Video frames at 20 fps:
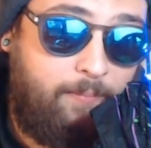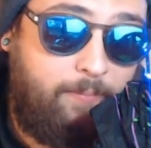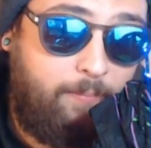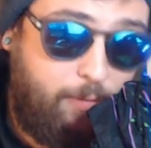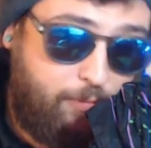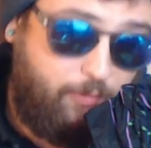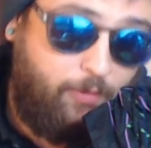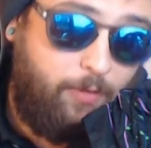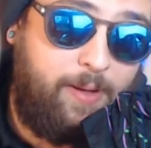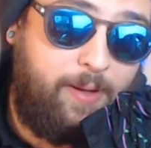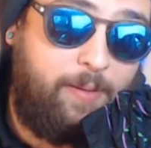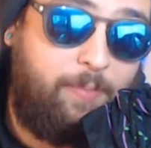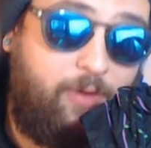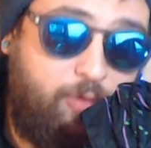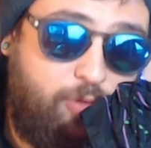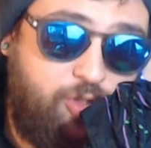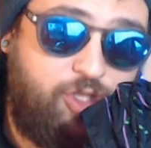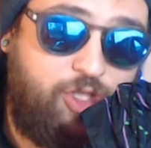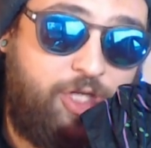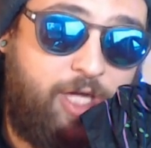Preferably in my
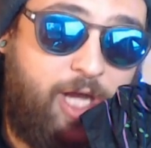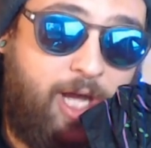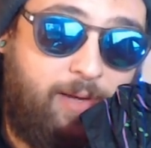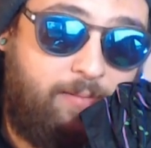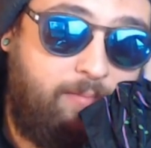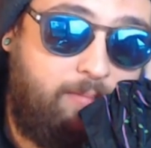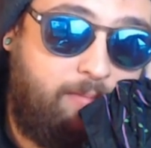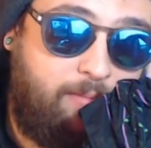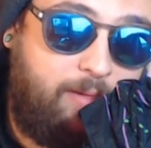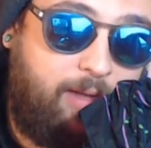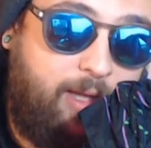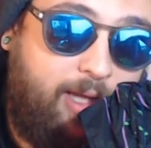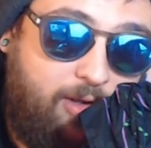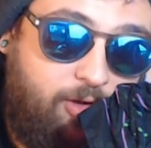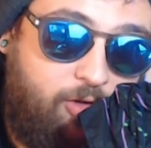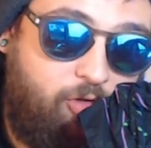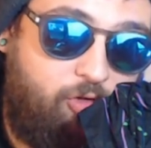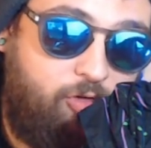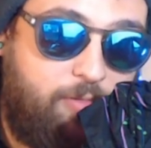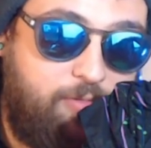Twitch chat. Link
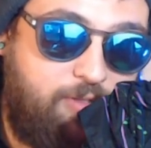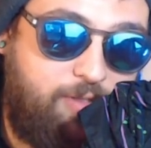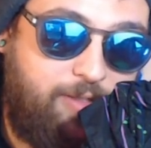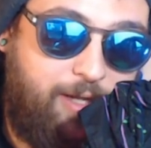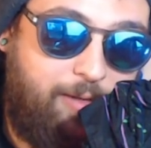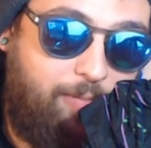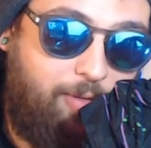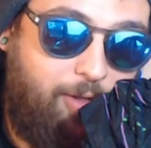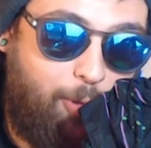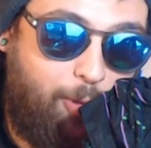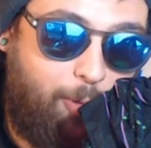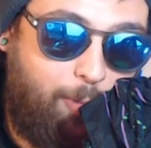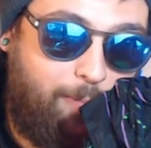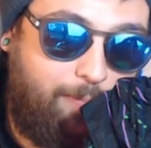in the description down below.